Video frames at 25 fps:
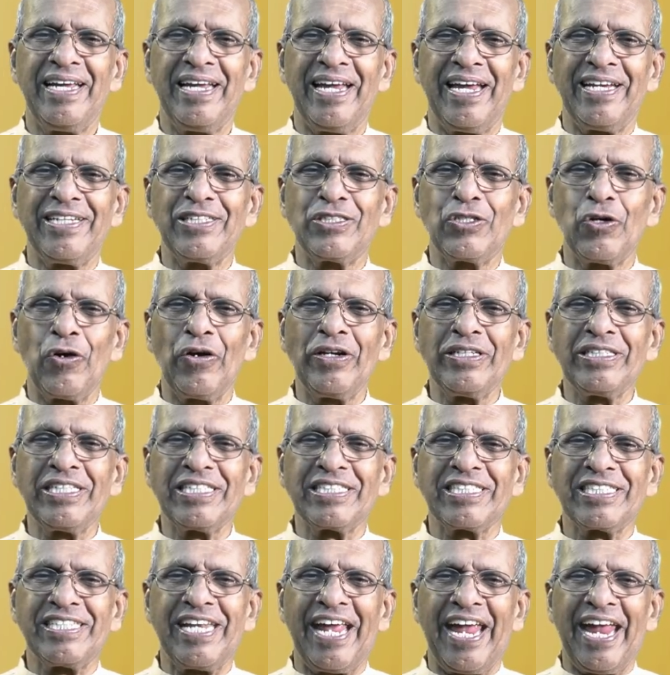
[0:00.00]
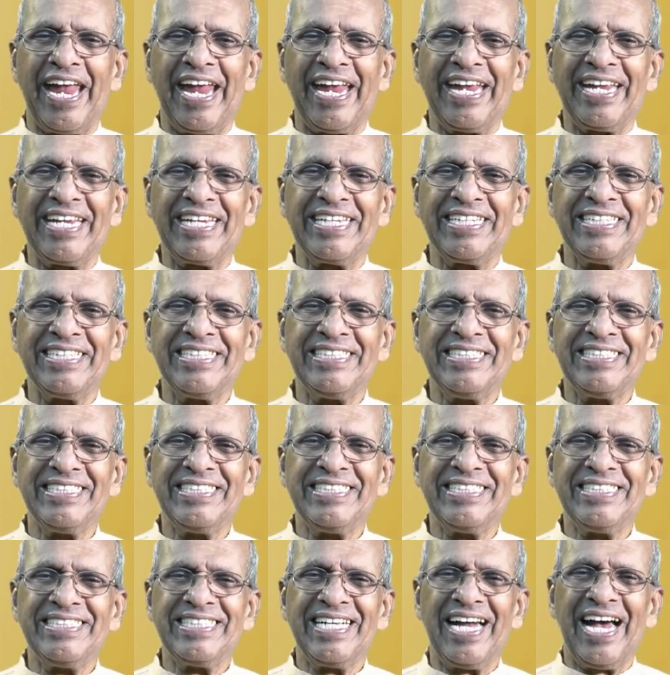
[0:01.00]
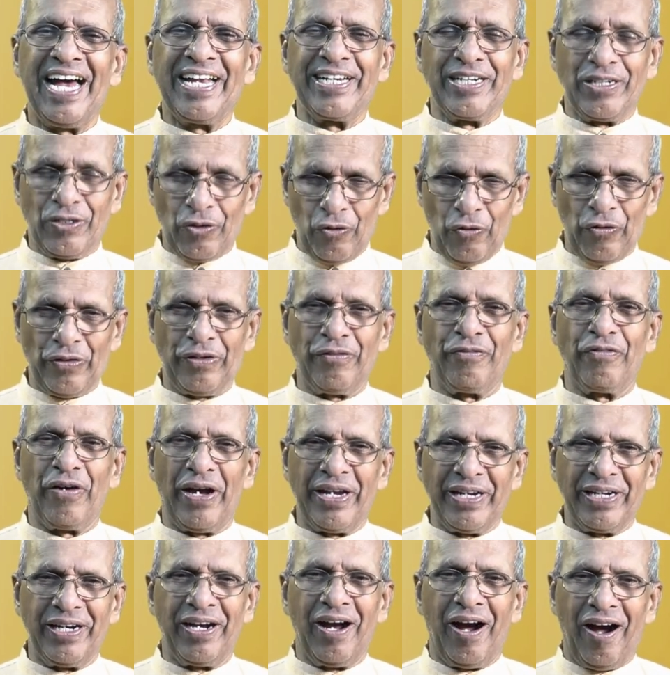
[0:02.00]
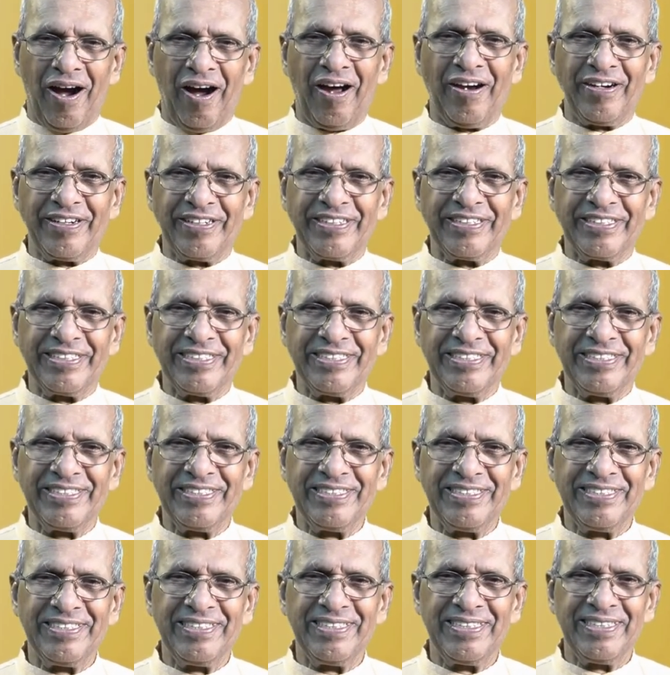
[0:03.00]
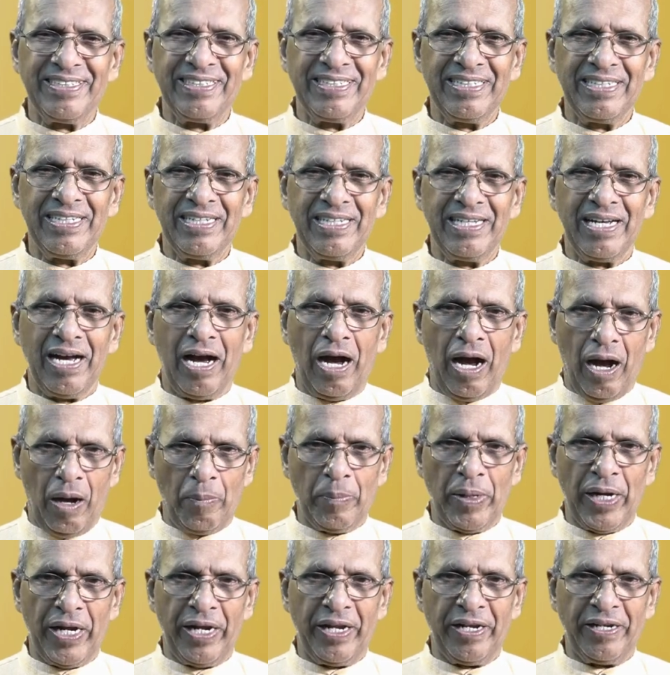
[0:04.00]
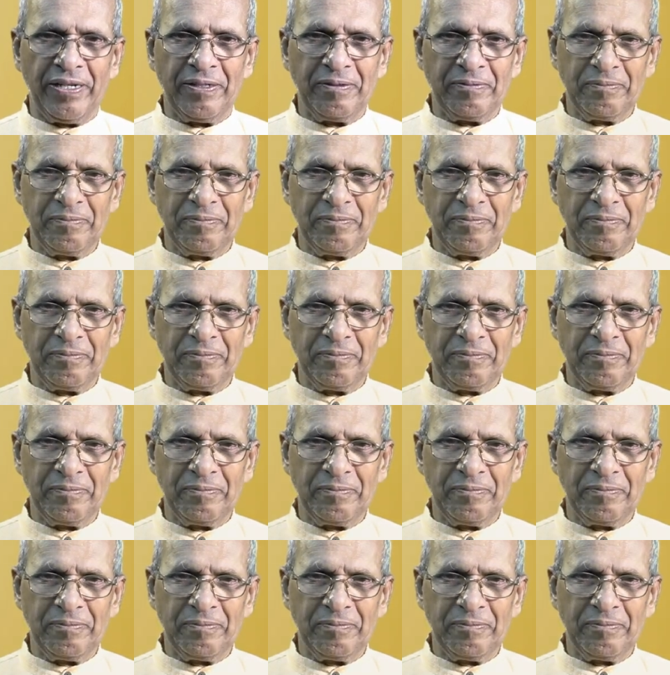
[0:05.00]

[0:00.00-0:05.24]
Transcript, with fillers: Enjoy this day and glorify God. Amen.